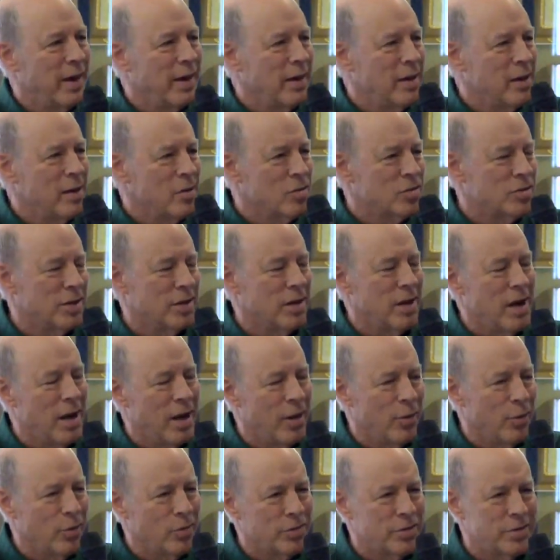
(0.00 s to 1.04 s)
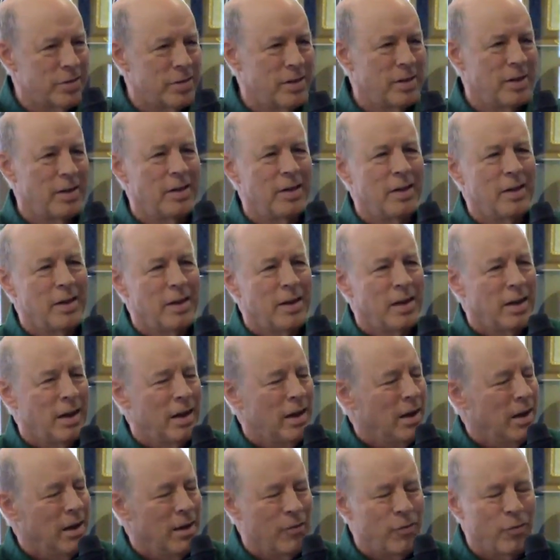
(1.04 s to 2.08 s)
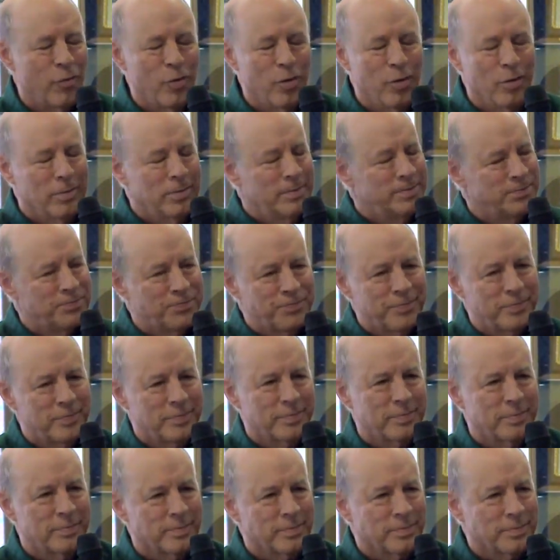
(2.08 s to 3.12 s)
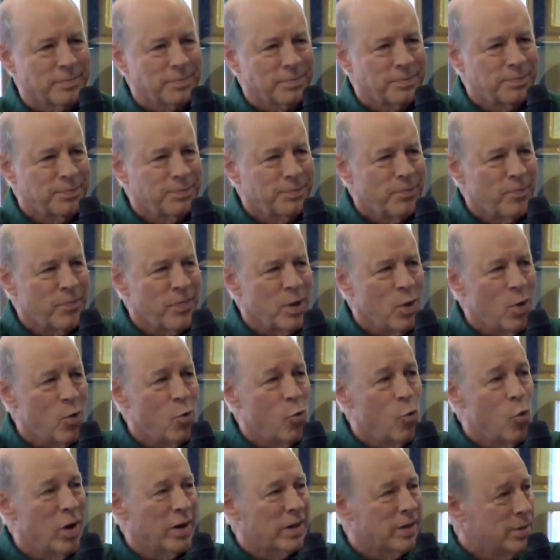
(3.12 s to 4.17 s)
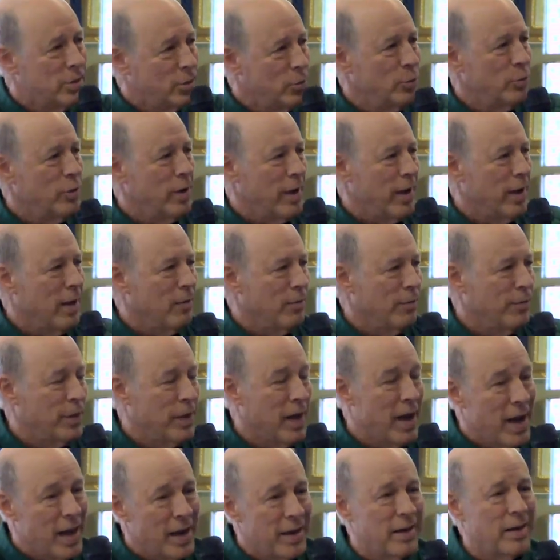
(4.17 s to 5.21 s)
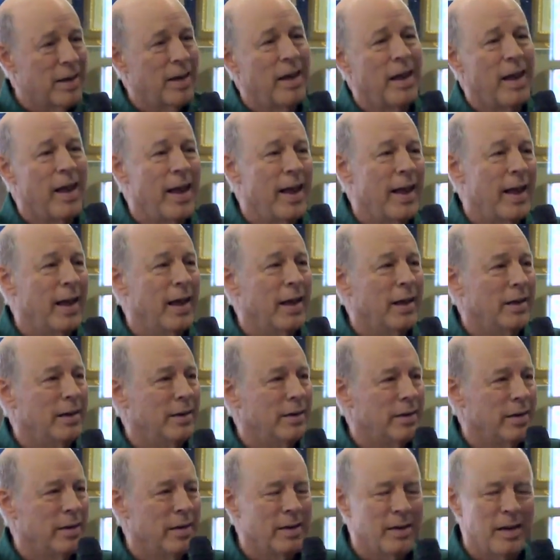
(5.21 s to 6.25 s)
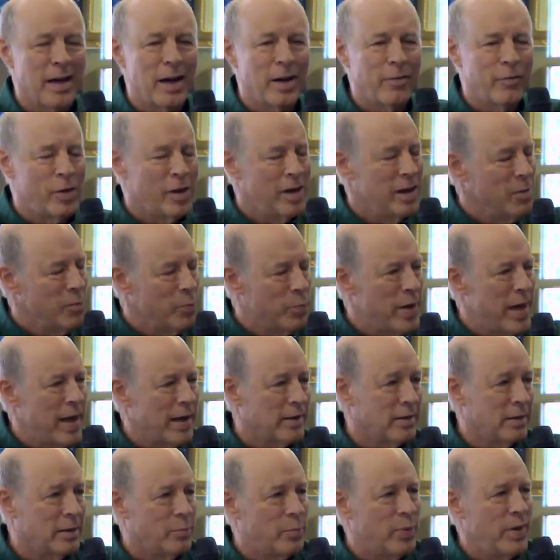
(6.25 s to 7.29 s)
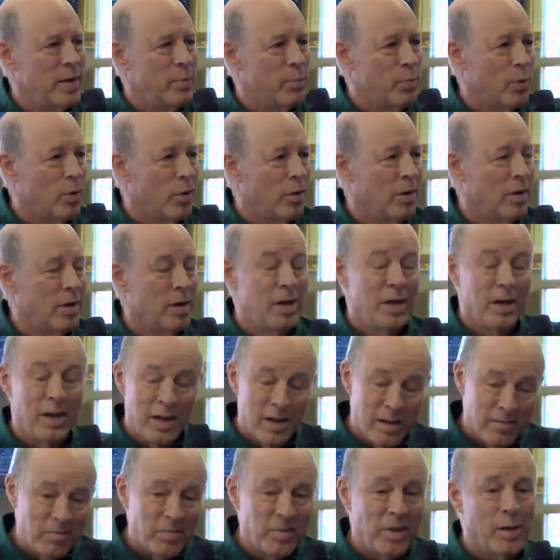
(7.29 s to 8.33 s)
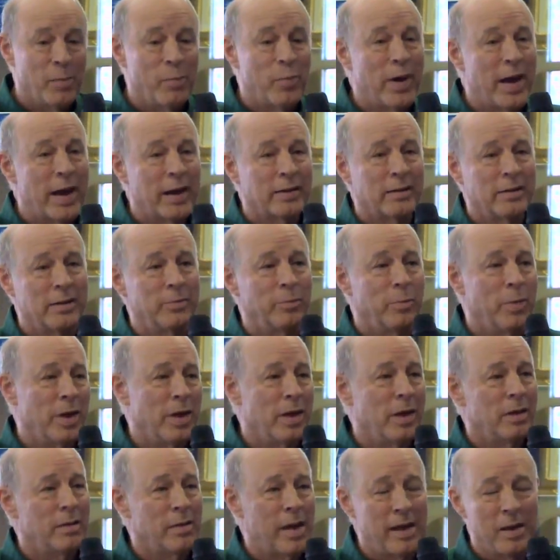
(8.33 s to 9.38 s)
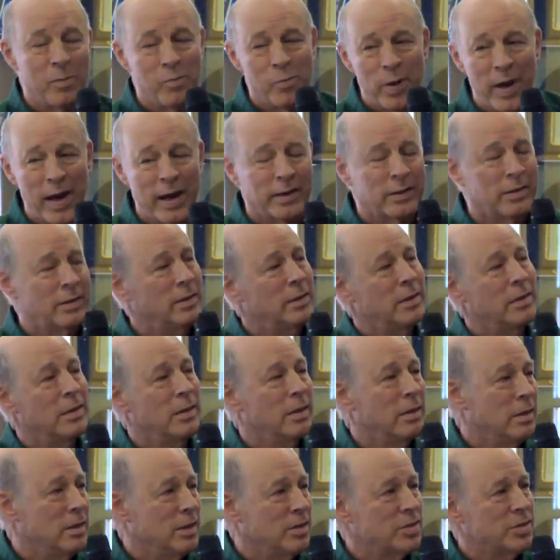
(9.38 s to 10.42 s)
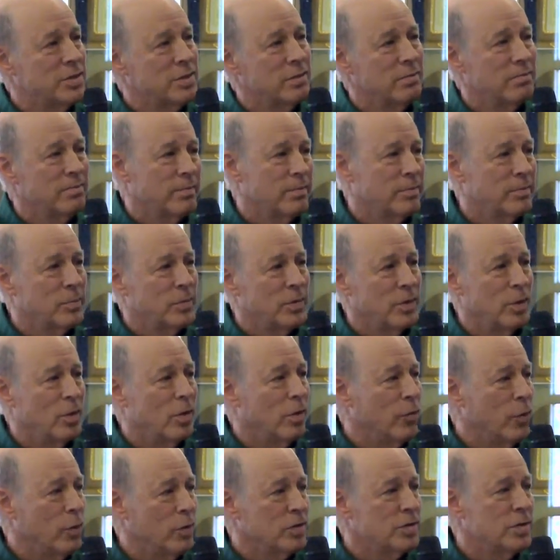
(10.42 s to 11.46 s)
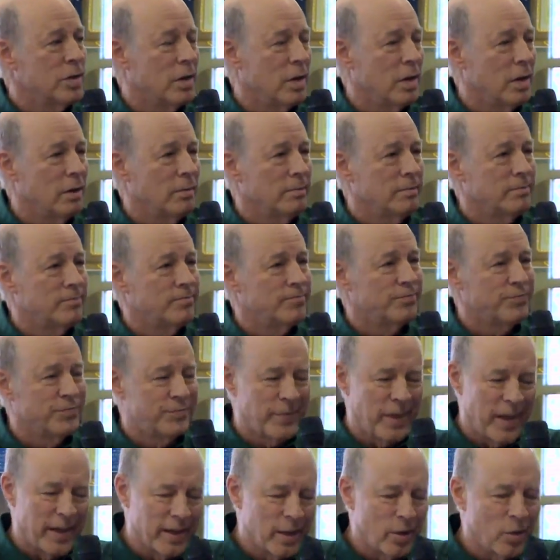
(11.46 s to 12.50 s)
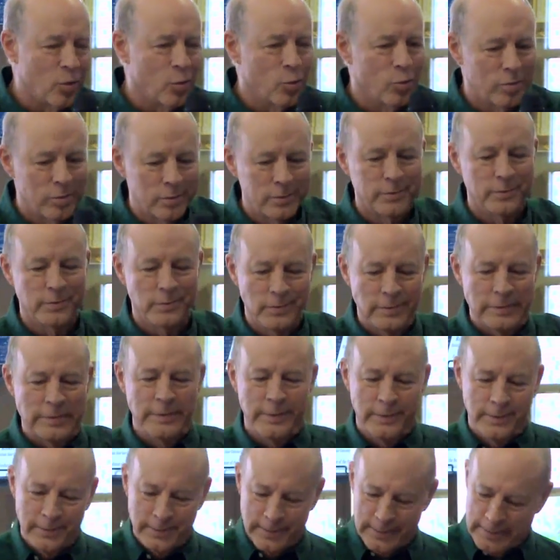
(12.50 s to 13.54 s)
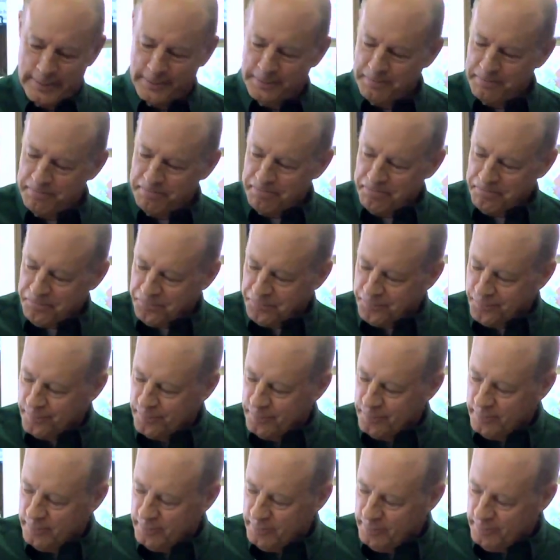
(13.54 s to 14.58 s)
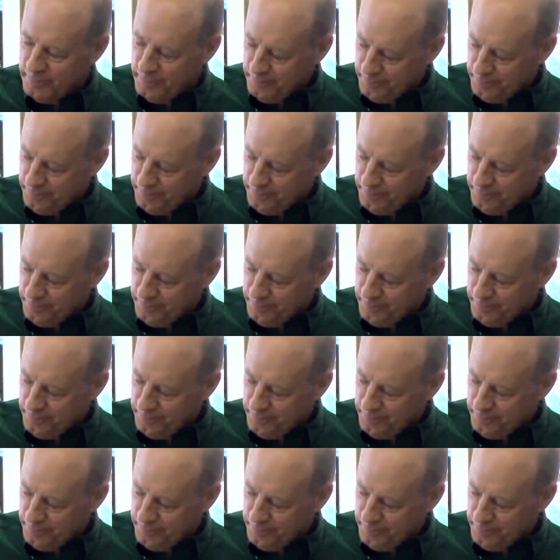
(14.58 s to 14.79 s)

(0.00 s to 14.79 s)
there were somewhere in the neighborhood of uh, 30 gymnasts, old gymnasts, not the newer ones that were in the program, but the ones that really initiated things to start with, uh,